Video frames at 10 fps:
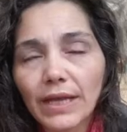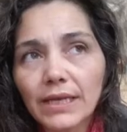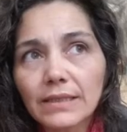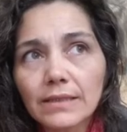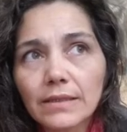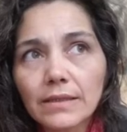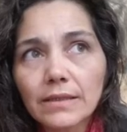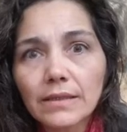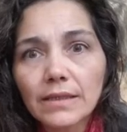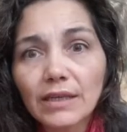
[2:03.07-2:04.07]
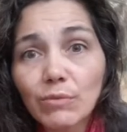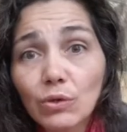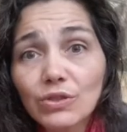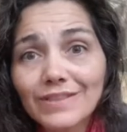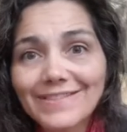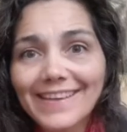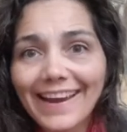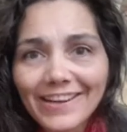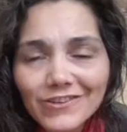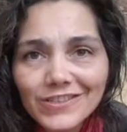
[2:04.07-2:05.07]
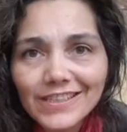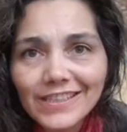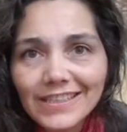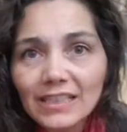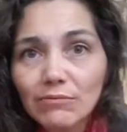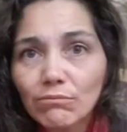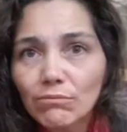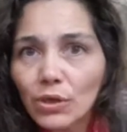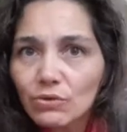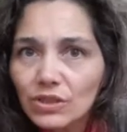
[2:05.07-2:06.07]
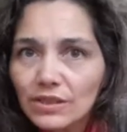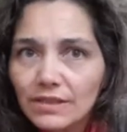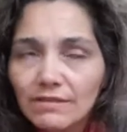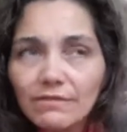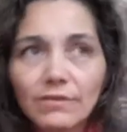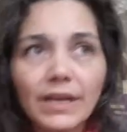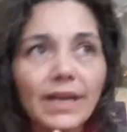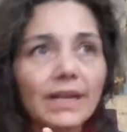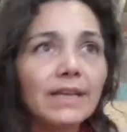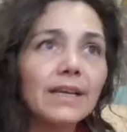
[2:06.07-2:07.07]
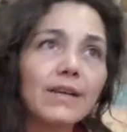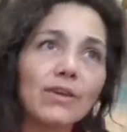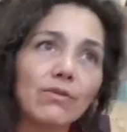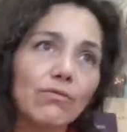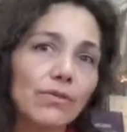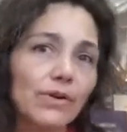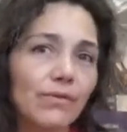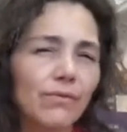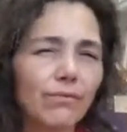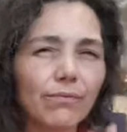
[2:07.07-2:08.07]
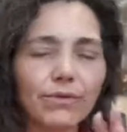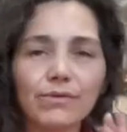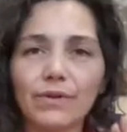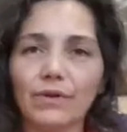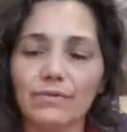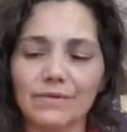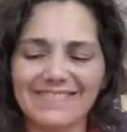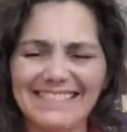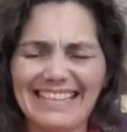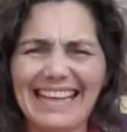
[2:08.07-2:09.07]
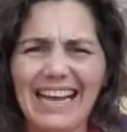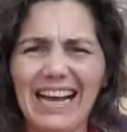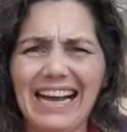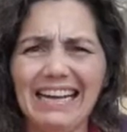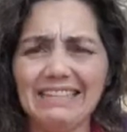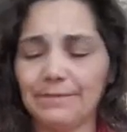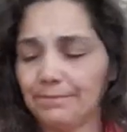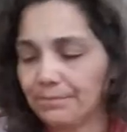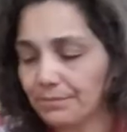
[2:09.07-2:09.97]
right? Emotions, energy in motion, right? You work through those. Ah,